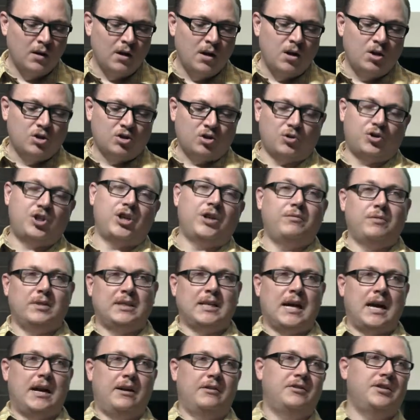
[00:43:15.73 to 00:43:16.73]
So she
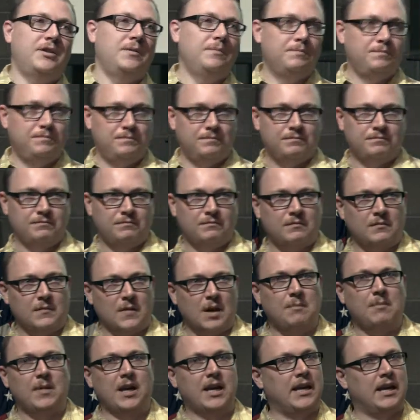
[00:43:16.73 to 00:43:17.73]
retires
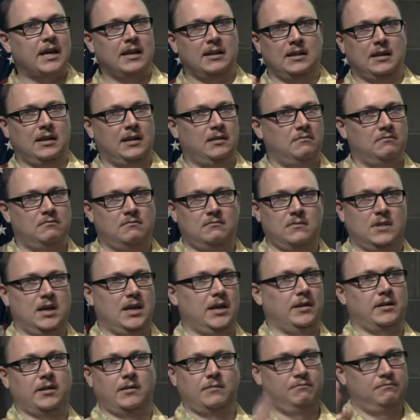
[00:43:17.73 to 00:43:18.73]
immediately,
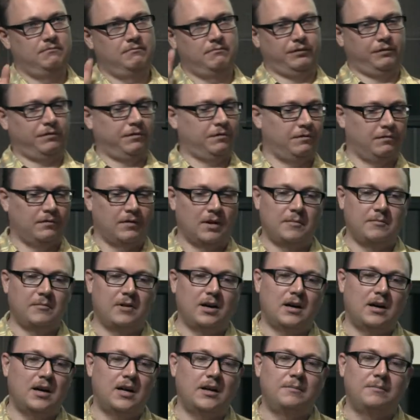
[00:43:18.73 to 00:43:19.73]
like pff, I'm
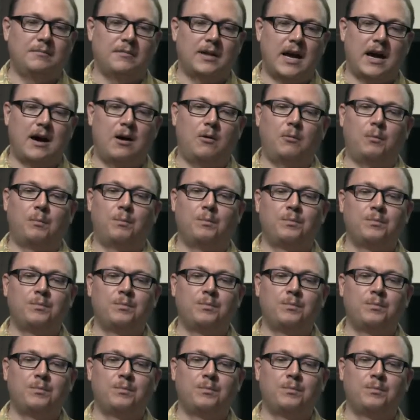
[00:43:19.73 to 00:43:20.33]
gone, out.